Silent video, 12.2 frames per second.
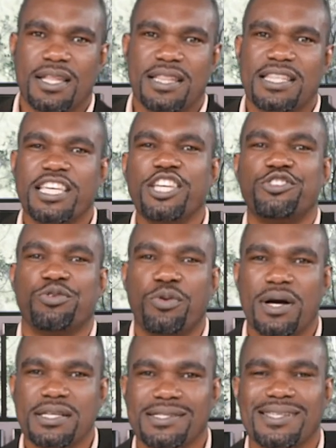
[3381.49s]
The issue
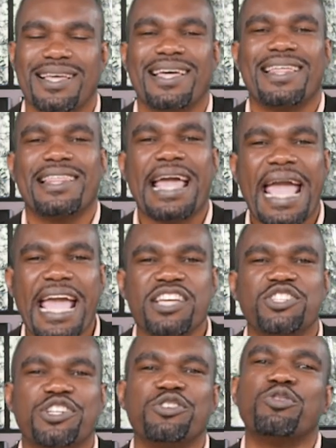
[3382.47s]
was
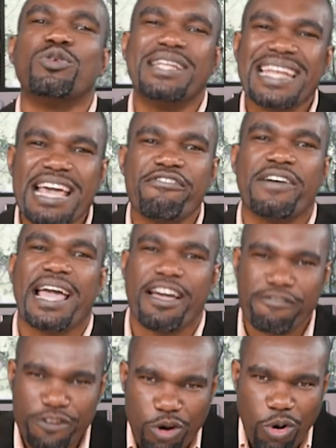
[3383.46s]
Engen could never
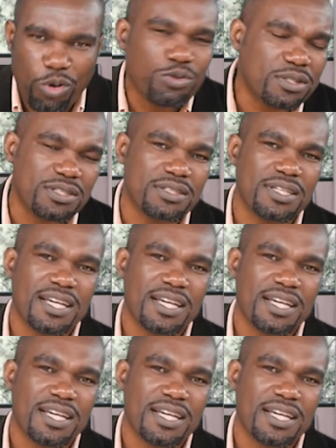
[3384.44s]
have known